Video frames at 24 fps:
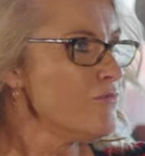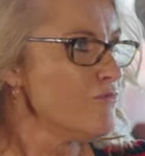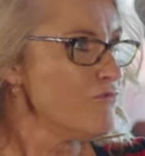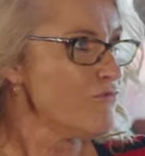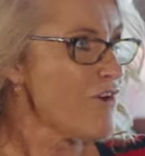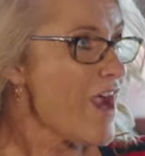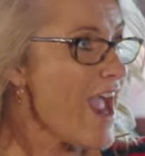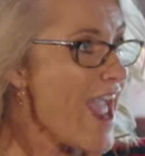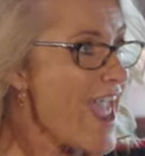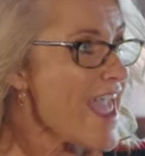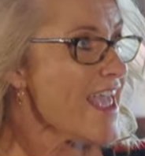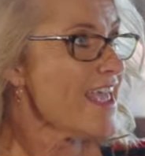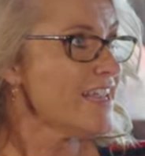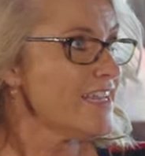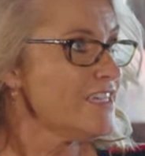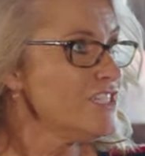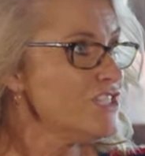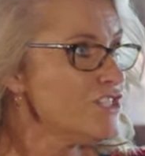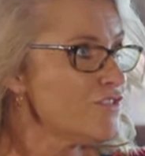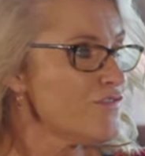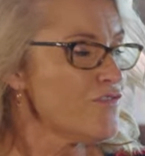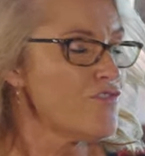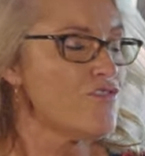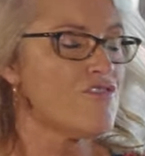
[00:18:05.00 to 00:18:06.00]

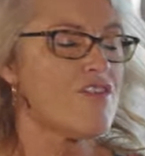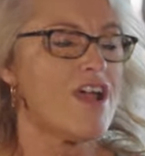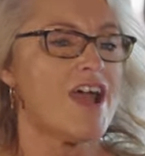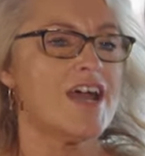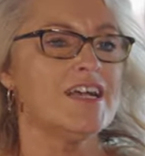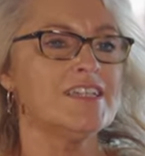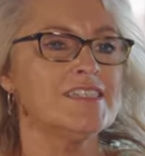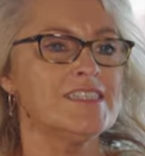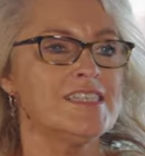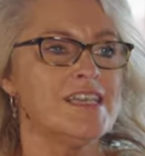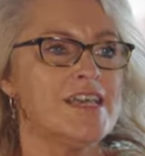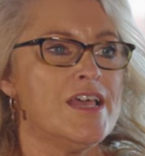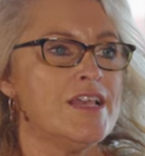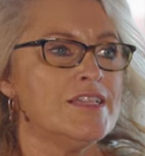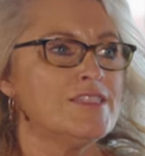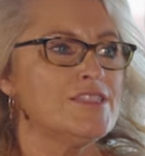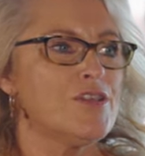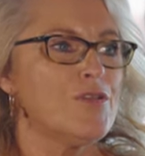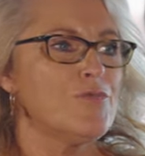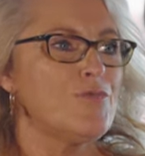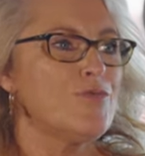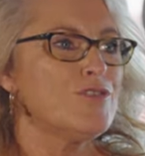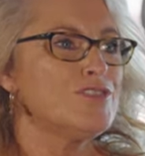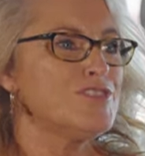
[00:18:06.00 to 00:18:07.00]
range for us.
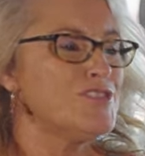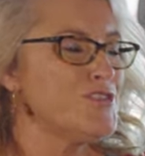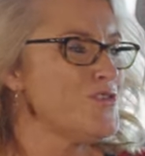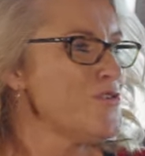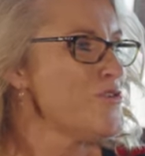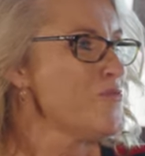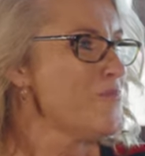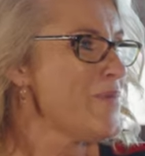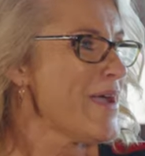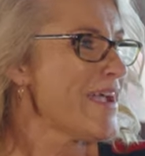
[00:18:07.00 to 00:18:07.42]
So what's your